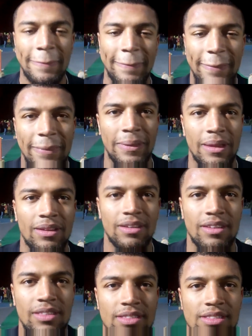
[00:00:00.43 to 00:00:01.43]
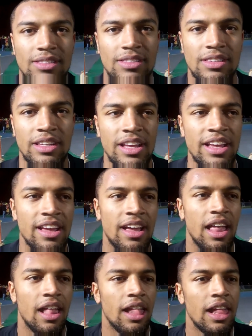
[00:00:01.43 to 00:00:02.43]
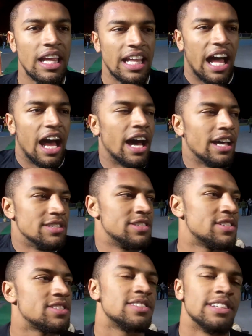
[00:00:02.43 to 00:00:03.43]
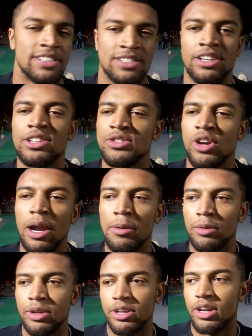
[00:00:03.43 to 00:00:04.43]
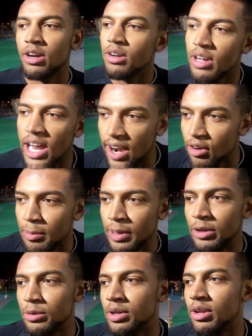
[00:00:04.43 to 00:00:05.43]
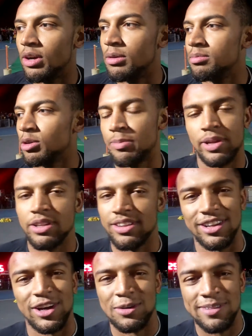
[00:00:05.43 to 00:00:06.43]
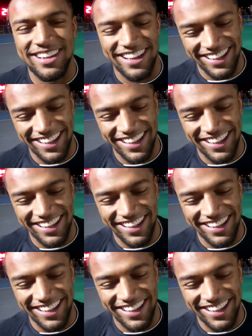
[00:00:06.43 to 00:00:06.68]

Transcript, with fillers: Talk about what this means right now, what you're feeling. Uh, it's, it's, just undescribable, you know. I've never been to a dome, or been to the dome.